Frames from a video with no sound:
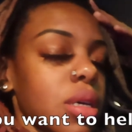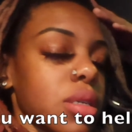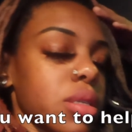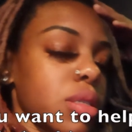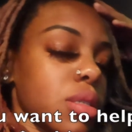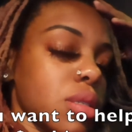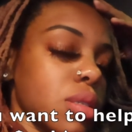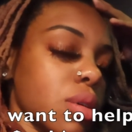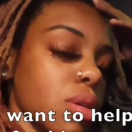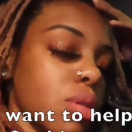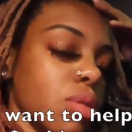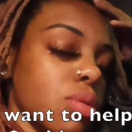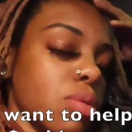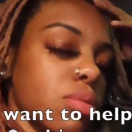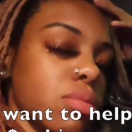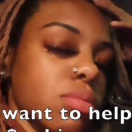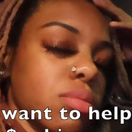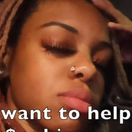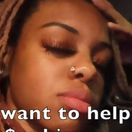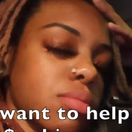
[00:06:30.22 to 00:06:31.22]

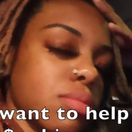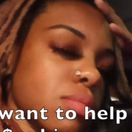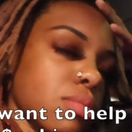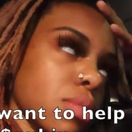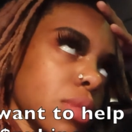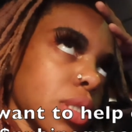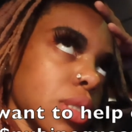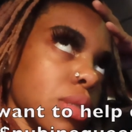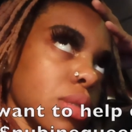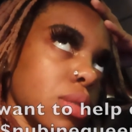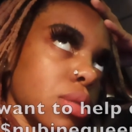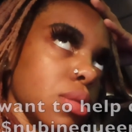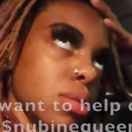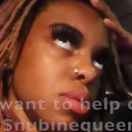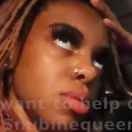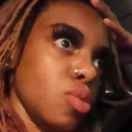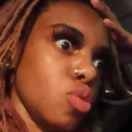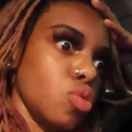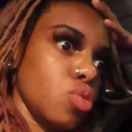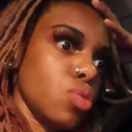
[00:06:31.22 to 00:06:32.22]
So,
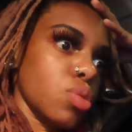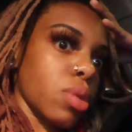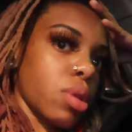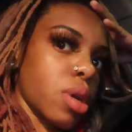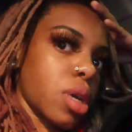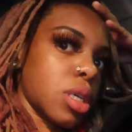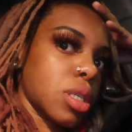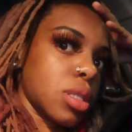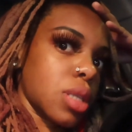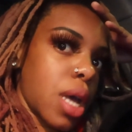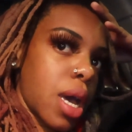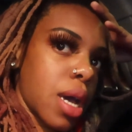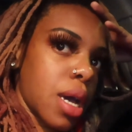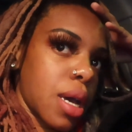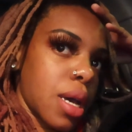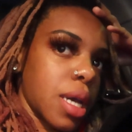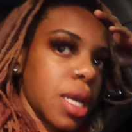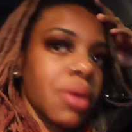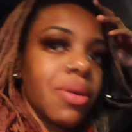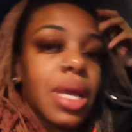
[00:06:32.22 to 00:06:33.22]
there's
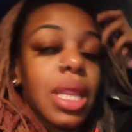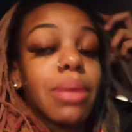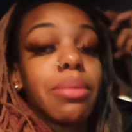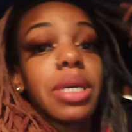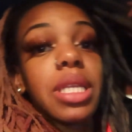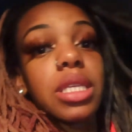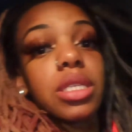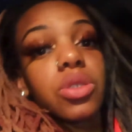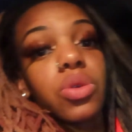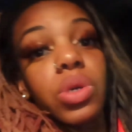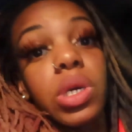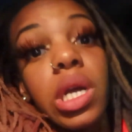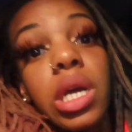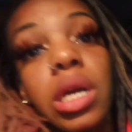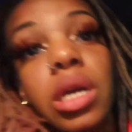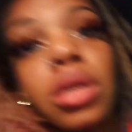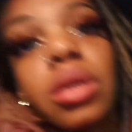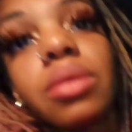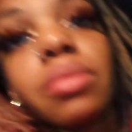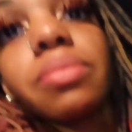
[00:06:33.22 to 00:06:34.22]
that. Anyway, let me get this
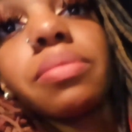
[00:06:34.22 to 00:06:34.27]
order.